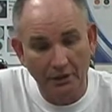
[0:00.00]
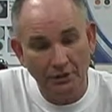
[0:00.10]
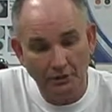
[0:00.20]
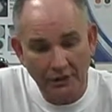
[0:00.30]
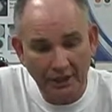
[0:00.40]

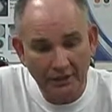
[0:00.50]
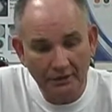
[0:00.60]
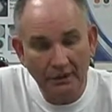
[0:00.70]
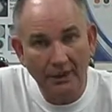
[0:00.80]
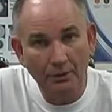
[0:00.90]
You
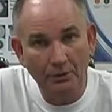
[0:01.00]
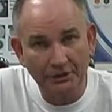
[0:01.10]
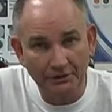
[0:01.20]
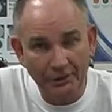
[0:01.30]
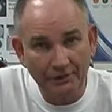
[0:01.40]
can now with
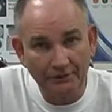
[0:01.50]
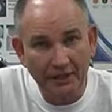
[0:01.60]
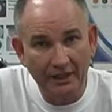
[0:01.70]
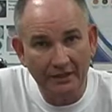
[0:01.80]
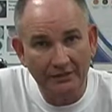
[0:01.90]
the negative
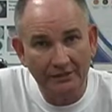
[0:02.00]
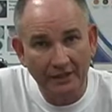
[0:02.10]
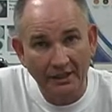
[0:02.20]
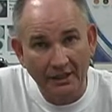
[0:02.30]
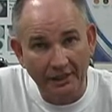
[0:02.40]
ions,
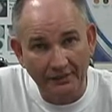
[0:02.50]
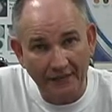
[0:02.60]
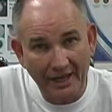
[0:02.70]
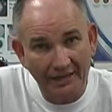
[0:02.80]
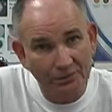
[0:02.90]
and
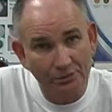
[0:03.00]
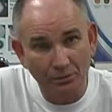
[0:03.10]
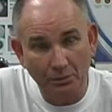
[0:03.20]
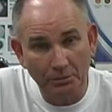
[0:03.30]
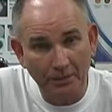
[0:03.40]
that's
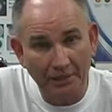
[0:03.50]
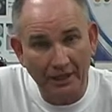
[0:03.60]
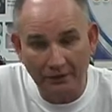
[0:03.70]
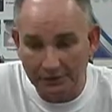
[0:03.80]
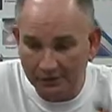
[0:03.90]
what we're
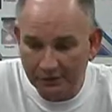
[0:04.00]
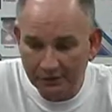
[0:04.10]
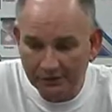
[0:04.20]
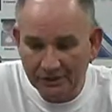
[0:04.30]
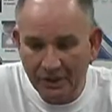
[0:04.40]
about. Good
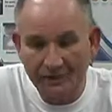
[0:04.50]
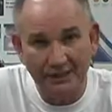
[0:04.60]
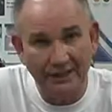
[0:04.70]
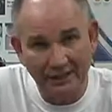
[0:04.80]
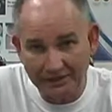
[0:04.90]
inside and
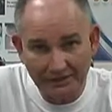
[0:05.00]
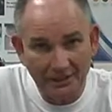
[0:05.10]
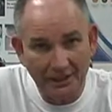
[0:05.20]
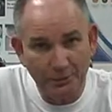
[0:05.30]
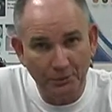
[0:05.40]

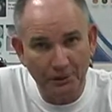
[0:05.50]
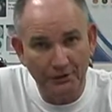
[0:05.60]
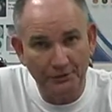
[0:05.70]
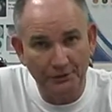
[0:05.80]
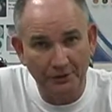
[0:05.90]
outside
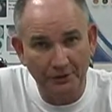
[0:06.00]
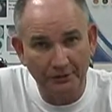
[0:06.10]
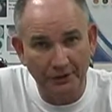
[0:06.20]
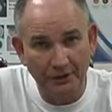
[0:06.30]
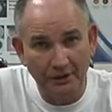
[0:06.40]
water at Dream
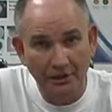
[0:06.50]
Tree.